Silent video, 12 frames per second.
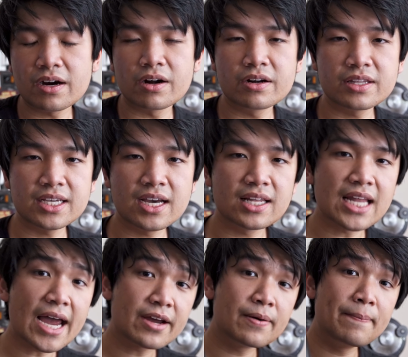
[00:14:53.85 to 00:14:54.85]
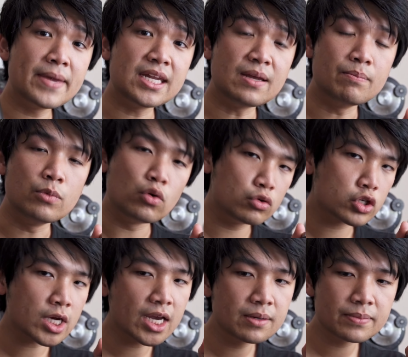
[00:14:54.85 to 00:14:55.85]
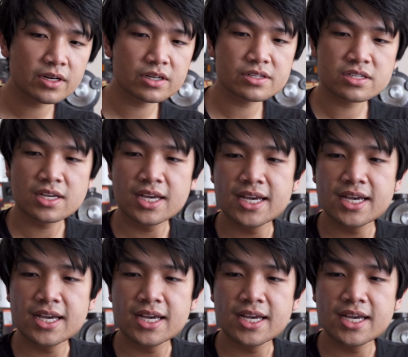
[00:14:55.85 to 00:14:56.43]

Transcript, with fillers: are the uh, Mini Moonshine Burrs.